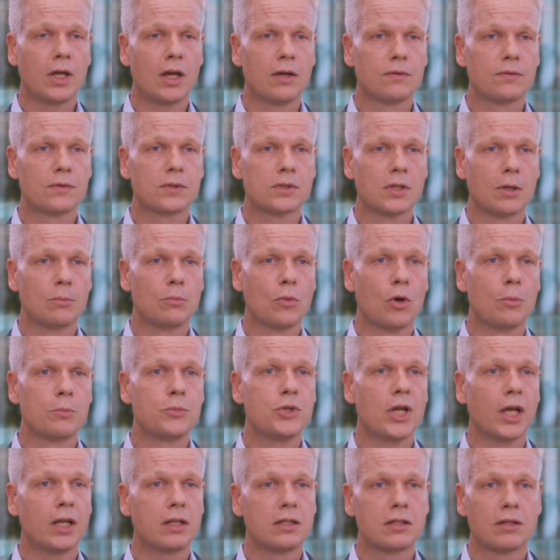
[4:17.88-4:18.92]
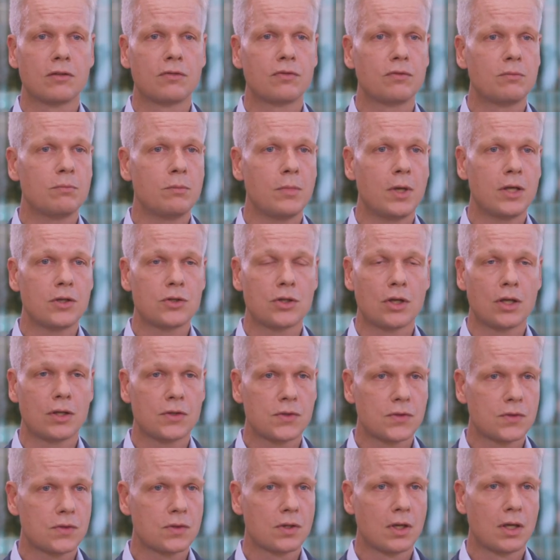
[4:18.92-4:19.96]
We have some objective
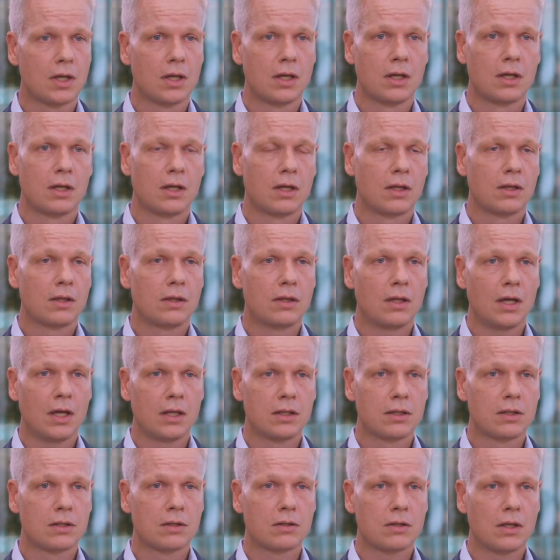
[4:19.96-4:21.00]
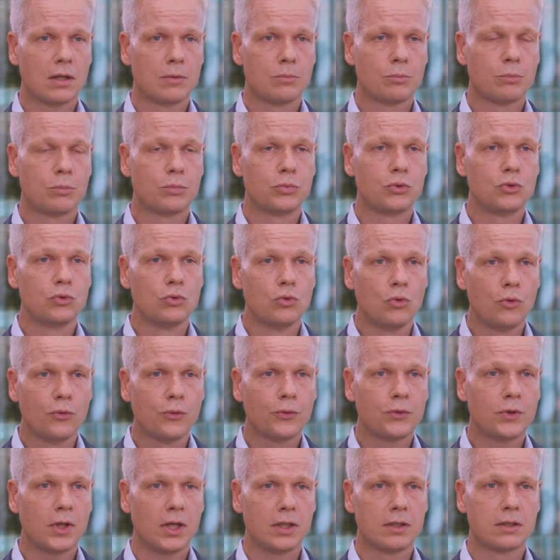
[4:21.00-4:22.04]
measures that, that
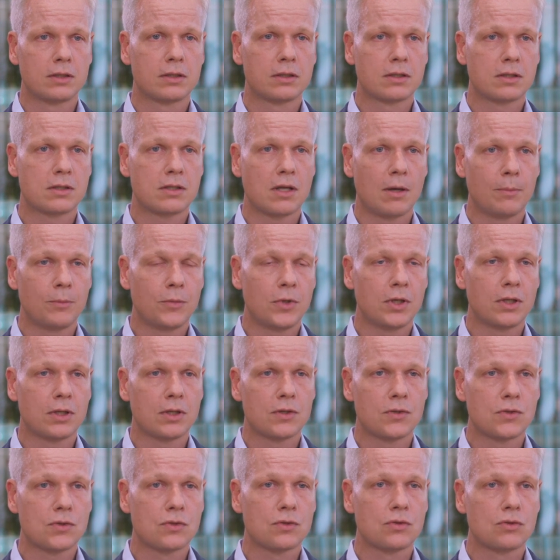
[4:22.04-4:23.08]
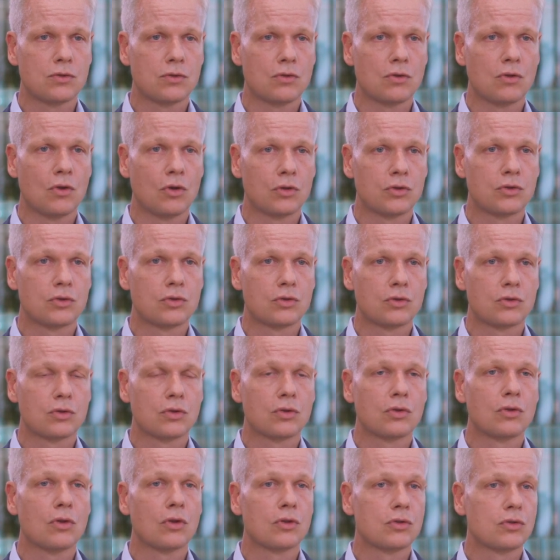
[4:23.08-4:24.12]
prove that something is not,
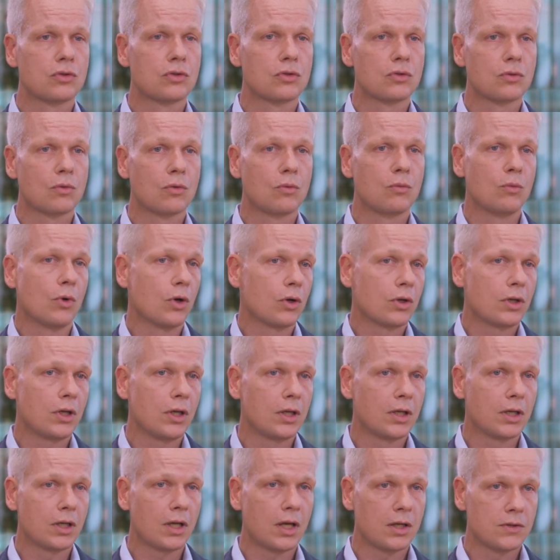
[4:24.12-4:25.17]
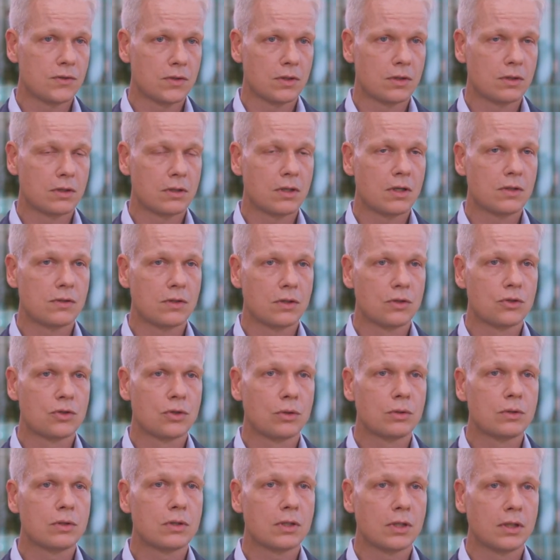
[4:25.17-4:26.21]
not working as it, as it
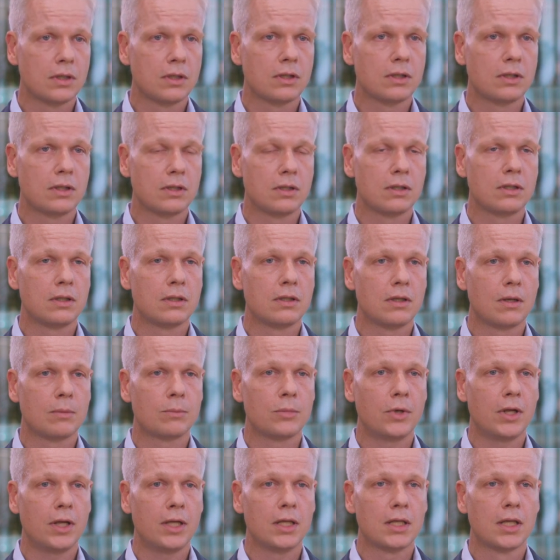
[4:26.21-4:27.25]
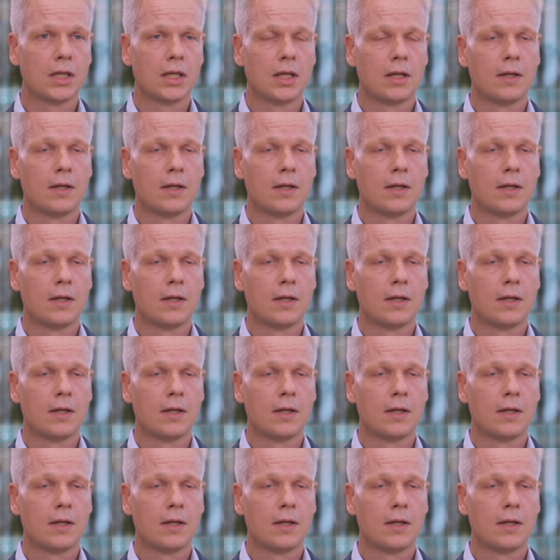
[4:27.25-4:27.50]
should in, in, in the brain,